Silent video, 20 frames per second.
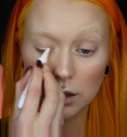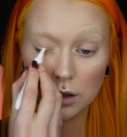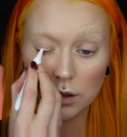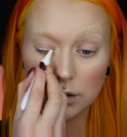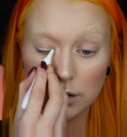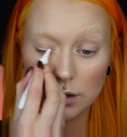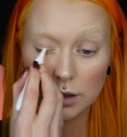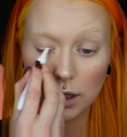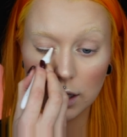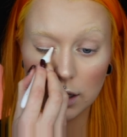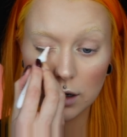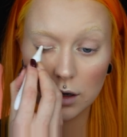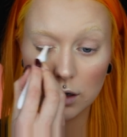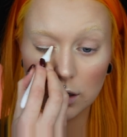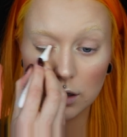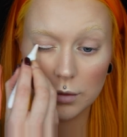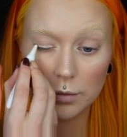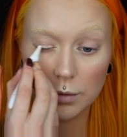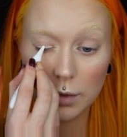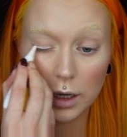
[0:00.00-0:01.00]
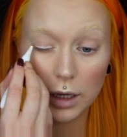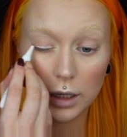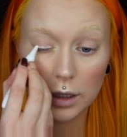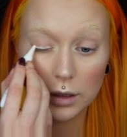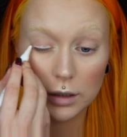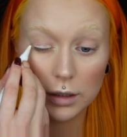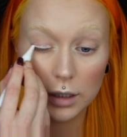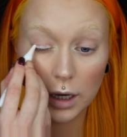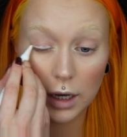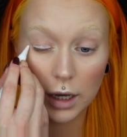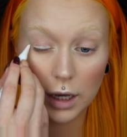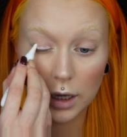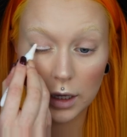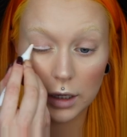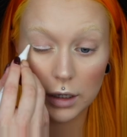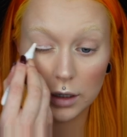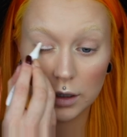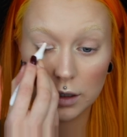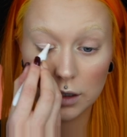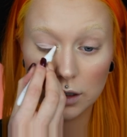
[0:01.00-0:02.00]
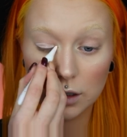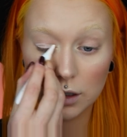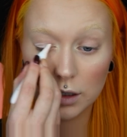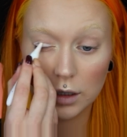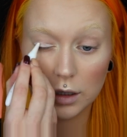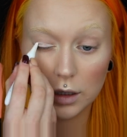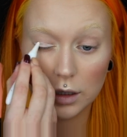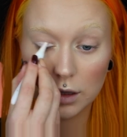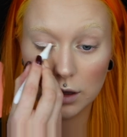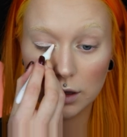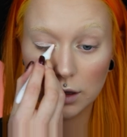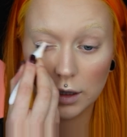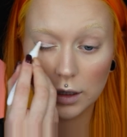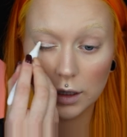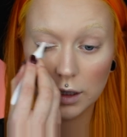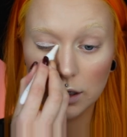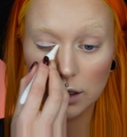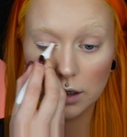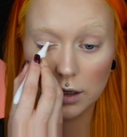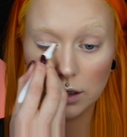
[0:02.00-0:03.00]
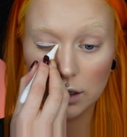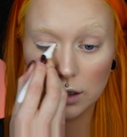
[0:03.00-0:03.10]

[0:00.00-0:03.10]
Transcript: use that on my entire lid